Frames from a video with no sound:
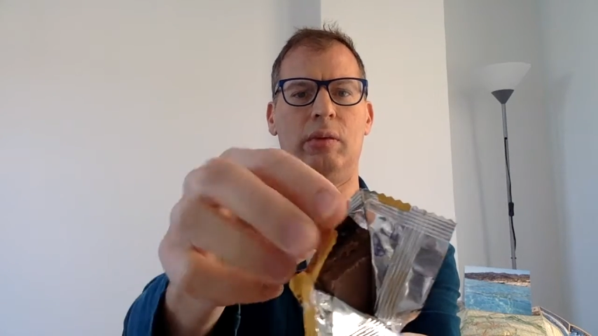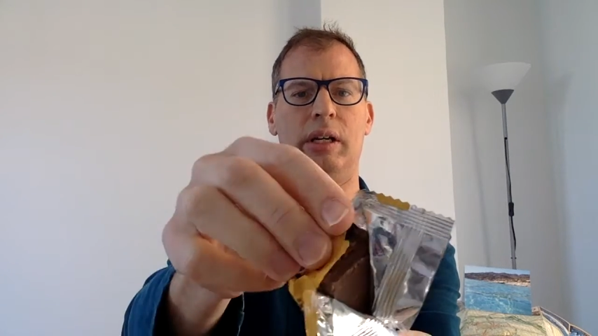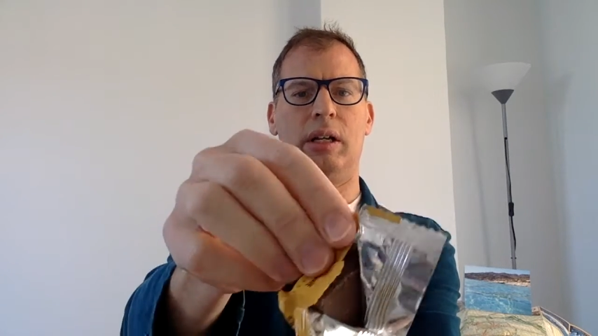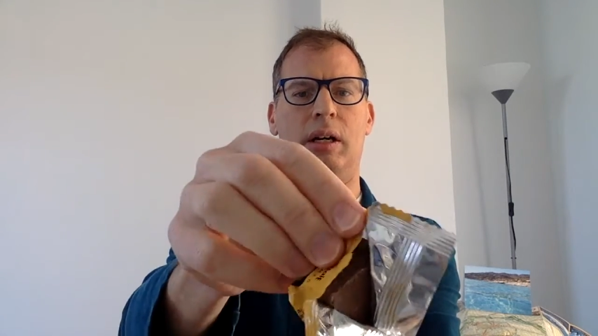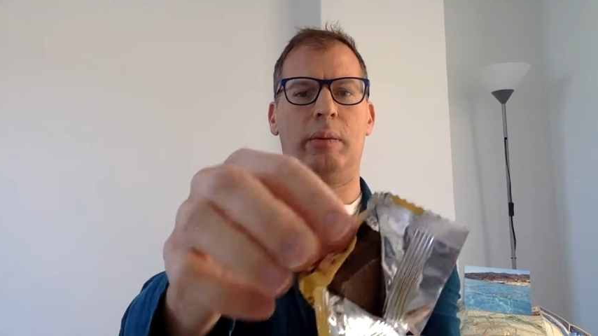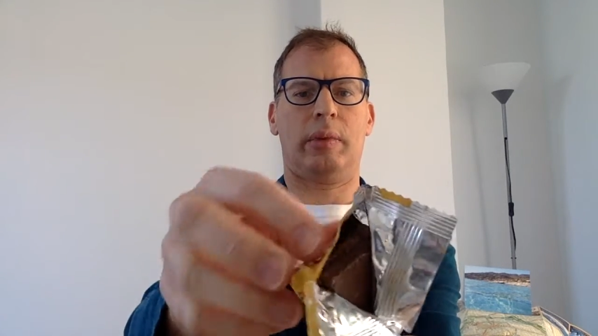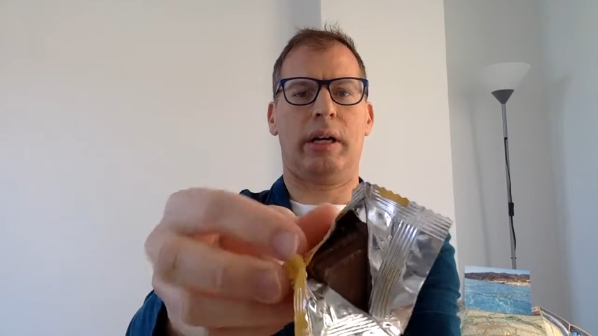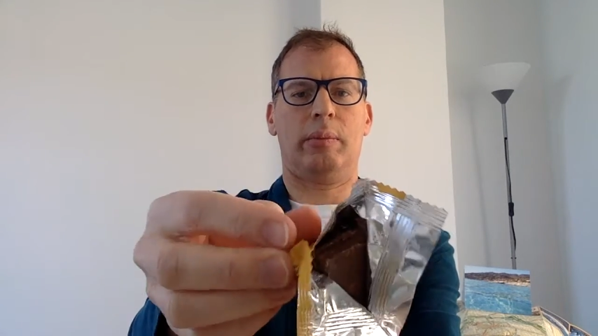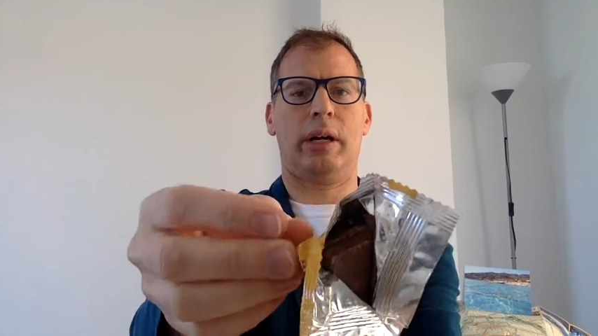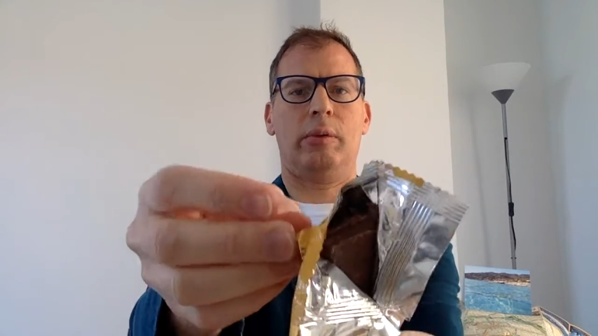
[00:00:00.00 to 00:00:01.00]
Let me get my, my,
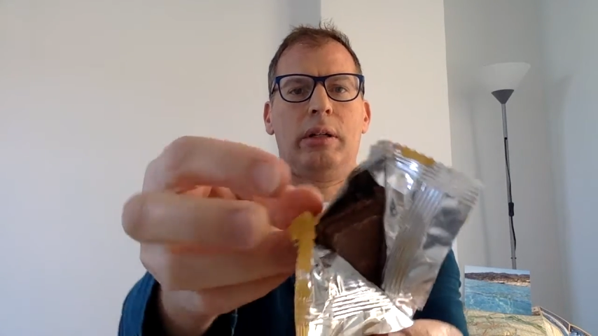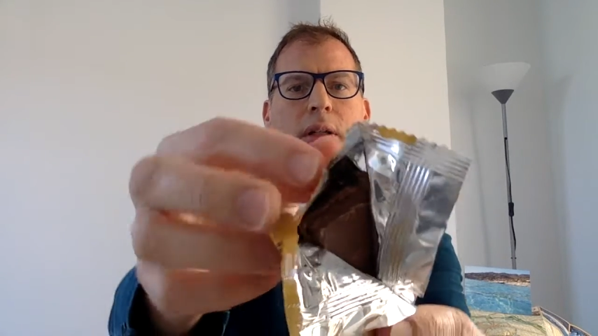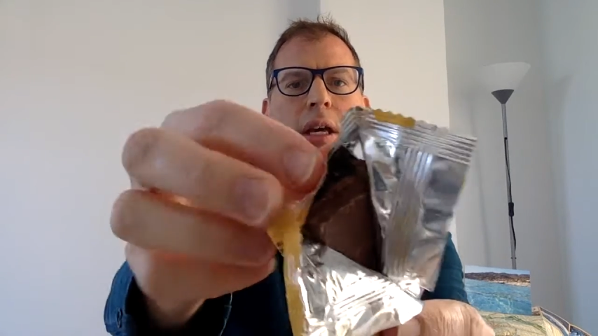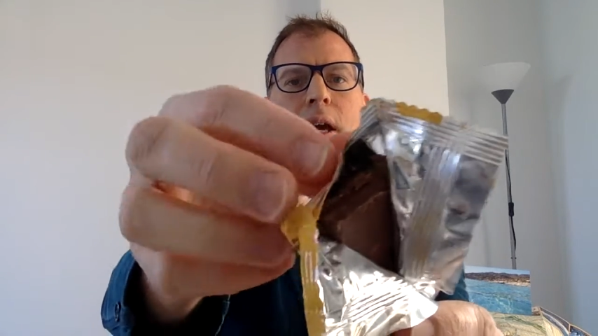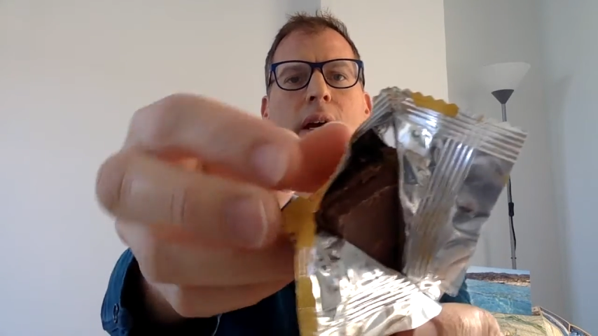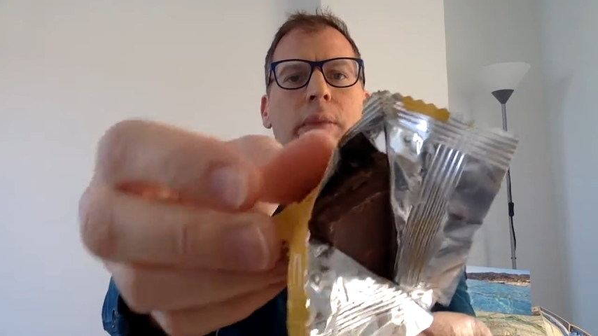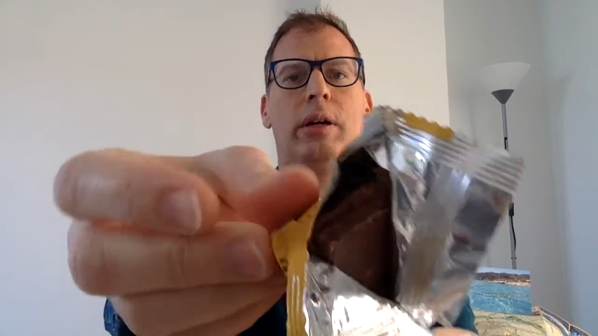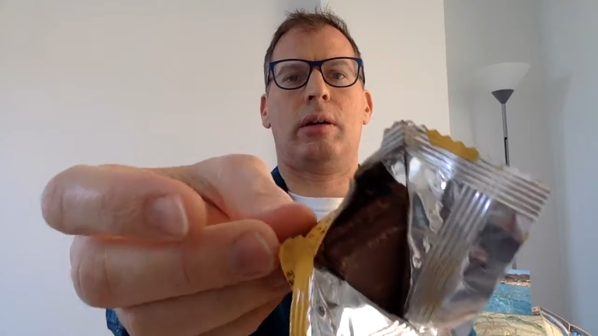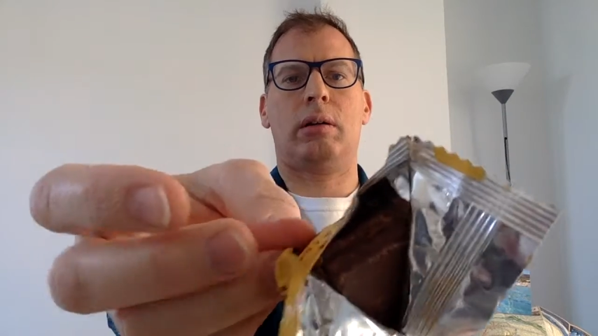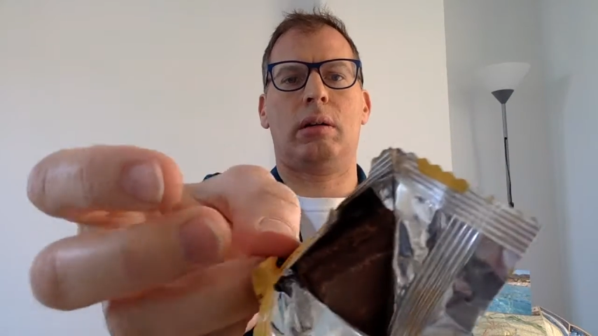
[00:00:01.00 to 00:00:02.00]
my riddle cam
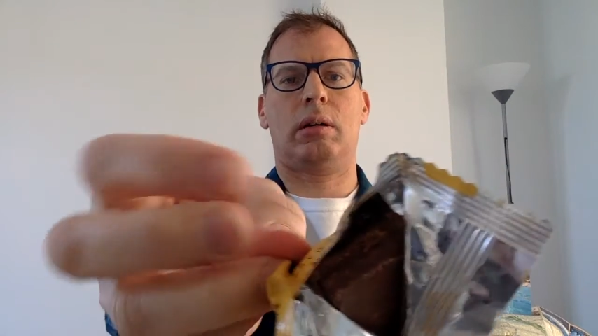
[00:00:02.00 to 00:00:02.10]
here.